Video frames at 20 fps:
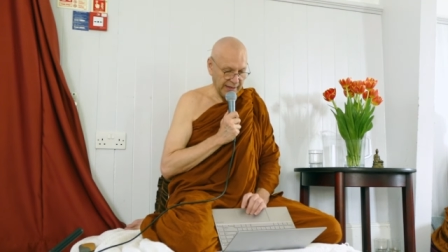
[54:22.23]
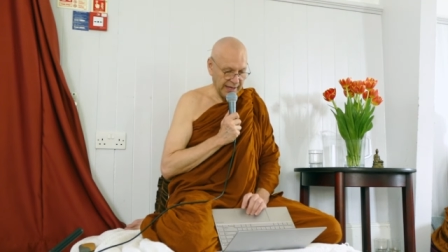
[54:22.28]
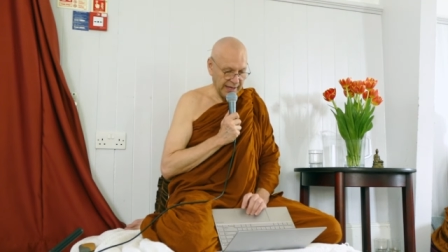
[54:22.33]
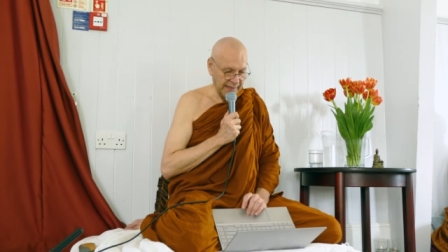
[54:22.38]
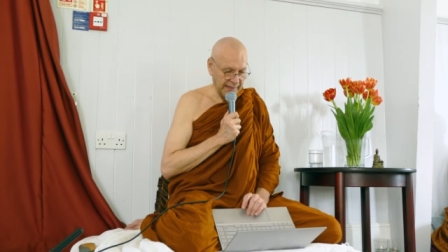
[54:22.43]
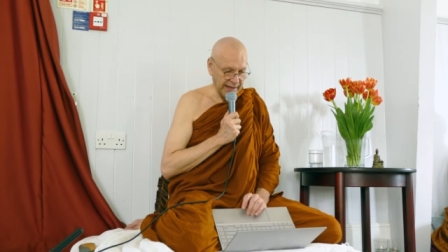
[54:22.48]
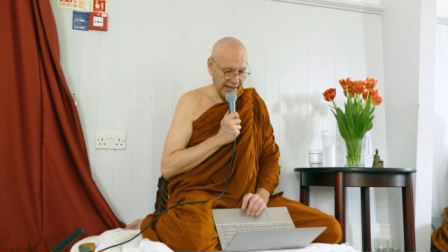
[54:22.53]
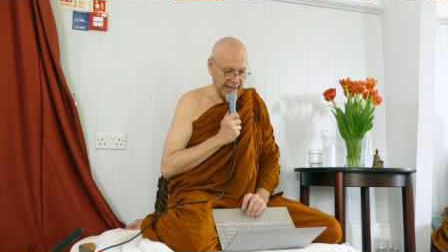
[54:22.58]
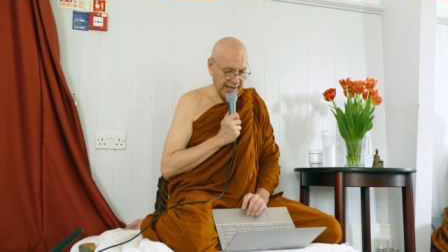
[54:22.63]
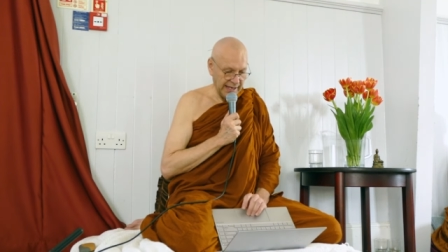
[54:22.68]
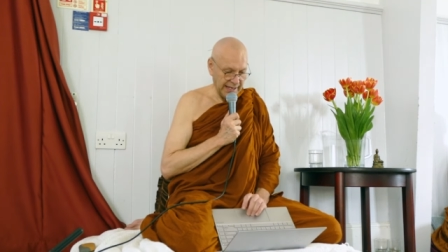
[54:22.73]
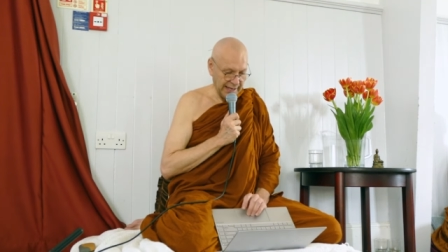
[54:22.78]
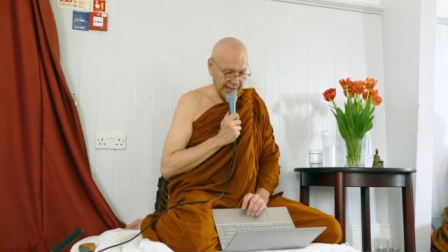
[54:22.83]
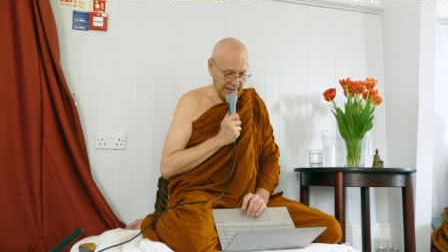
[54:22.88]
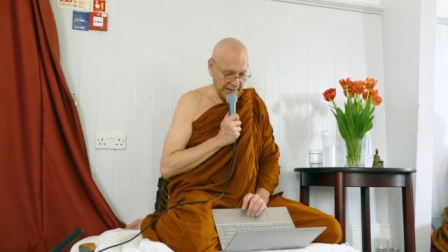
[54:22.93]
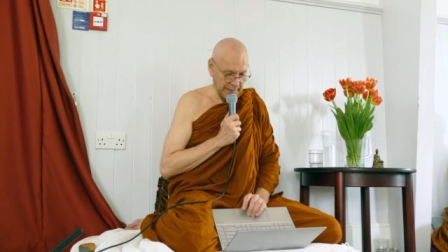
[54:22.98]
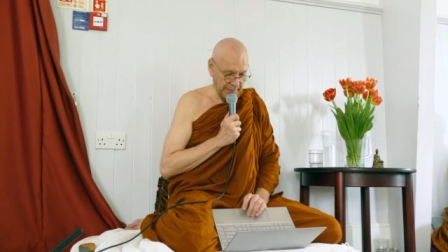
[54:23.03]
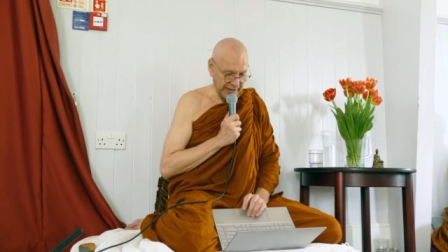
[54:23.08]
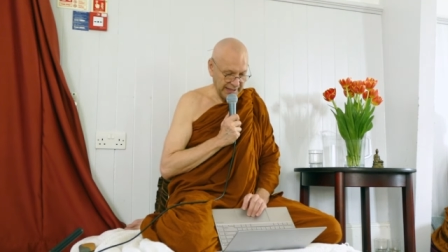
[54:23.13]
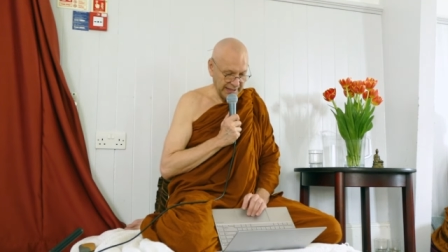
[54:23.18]
and
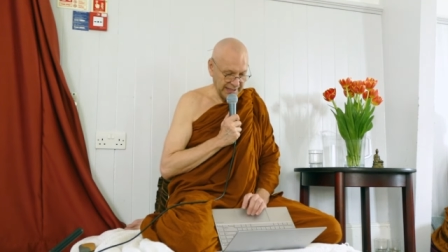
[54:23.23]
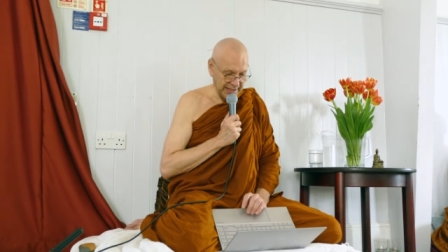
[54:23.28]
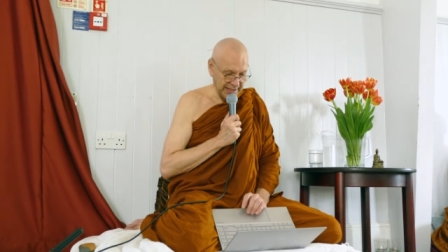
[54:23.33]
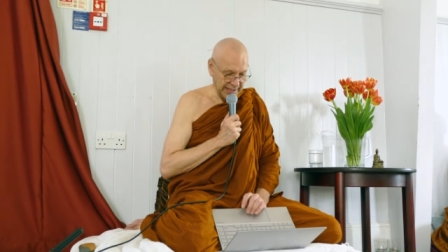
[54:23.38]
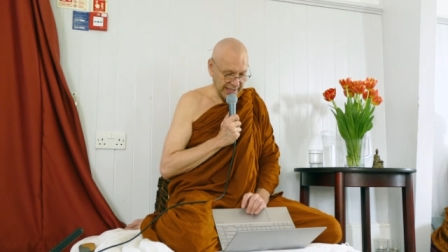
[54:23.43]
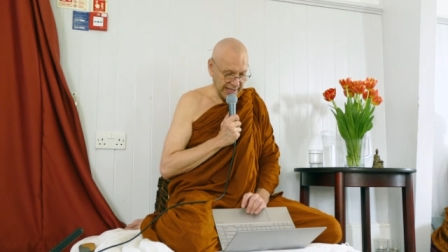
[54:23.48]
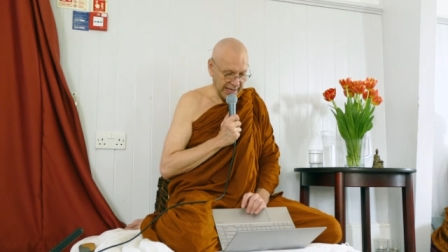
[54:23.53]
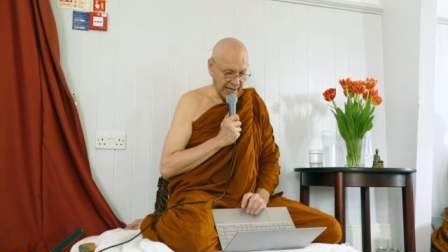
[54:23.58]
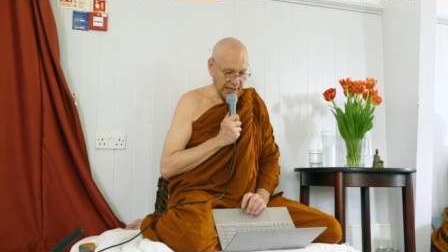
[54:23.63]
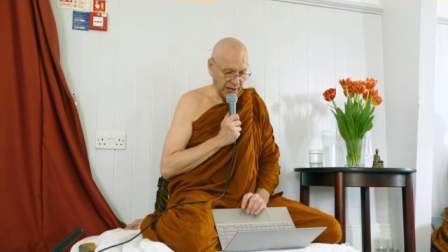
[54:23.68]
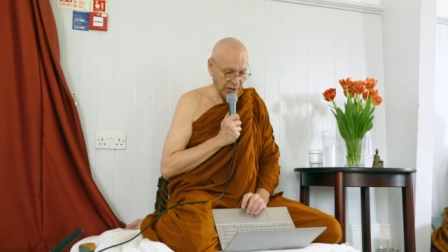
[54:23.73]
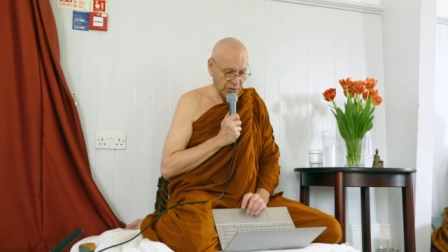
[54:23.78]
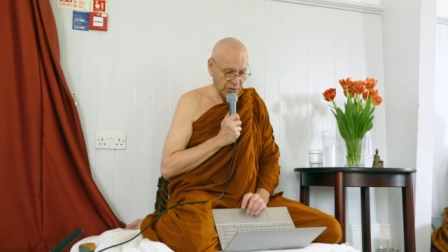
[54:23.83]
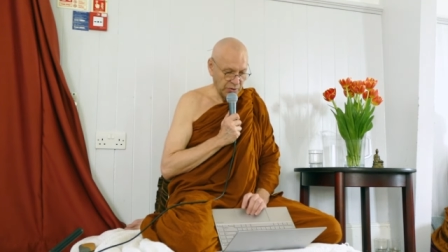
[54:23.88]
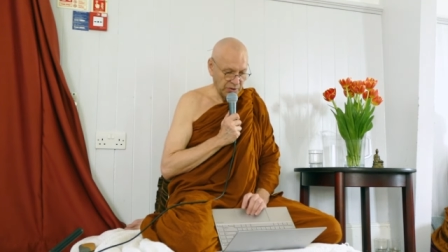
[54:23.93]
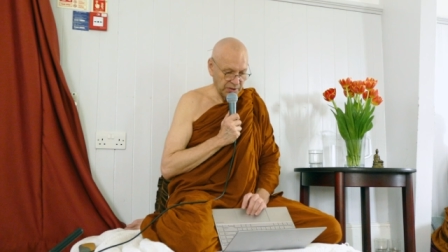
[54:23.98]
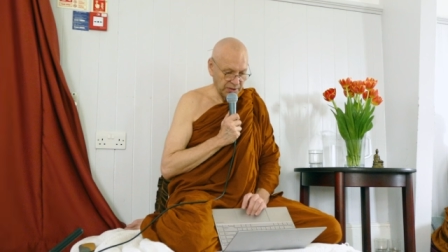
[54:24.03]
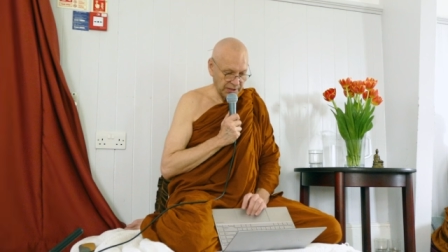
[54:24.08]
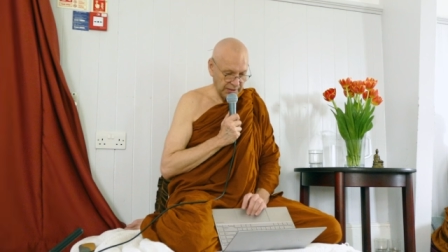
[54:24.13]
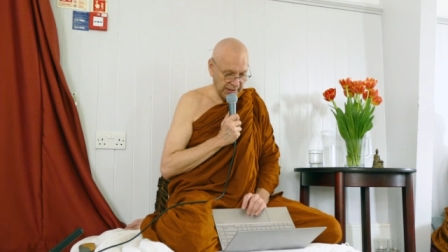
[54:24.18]
AN means the
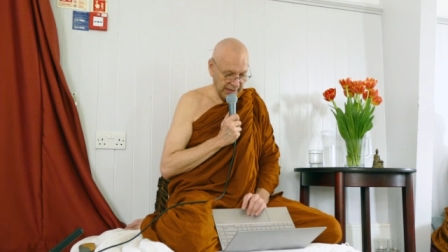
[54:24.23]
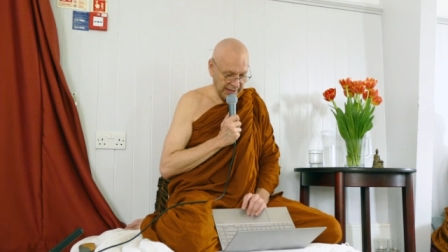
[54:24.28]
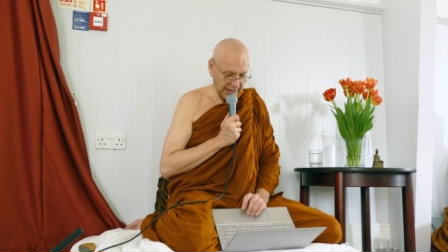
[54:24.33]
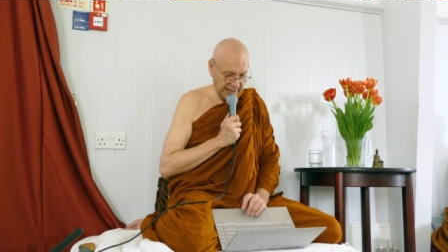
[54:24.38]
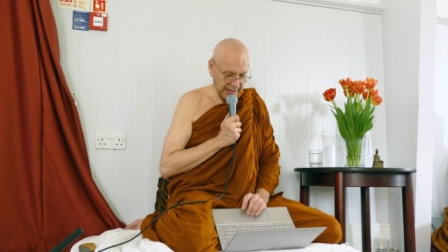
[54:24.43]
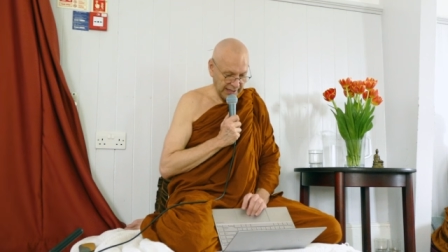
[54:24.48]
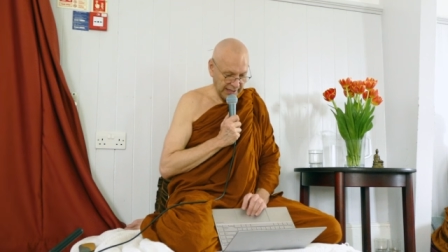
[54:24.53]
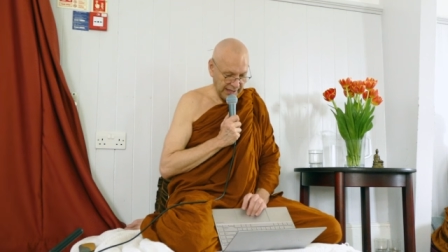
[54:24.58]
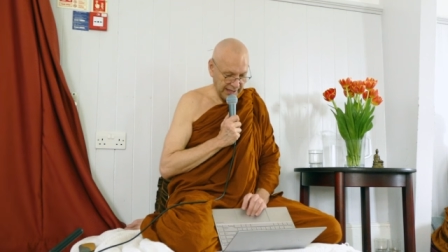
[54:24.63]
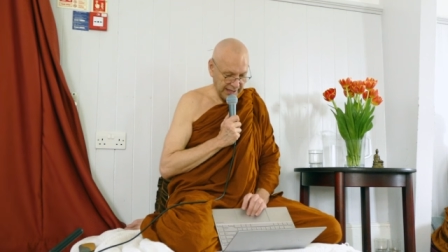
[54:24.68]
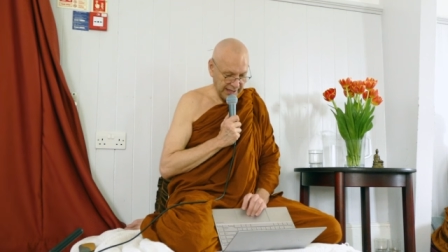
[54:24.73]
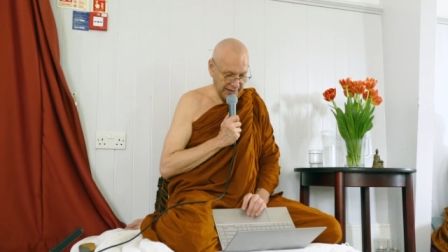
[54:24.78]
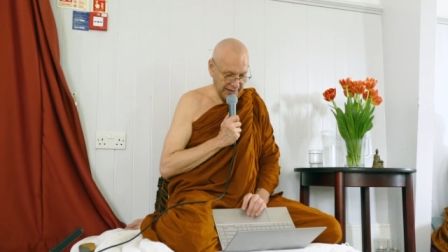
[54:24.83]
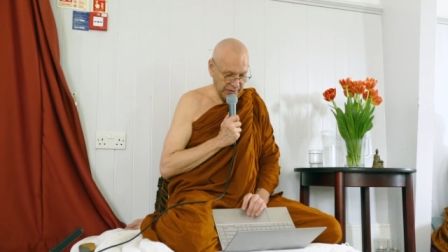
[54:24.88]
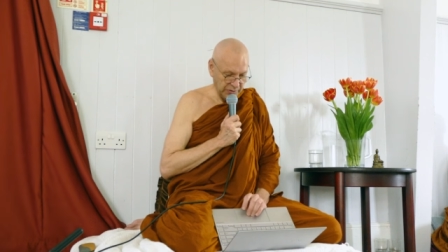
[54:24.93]
Anguttara Nikaya,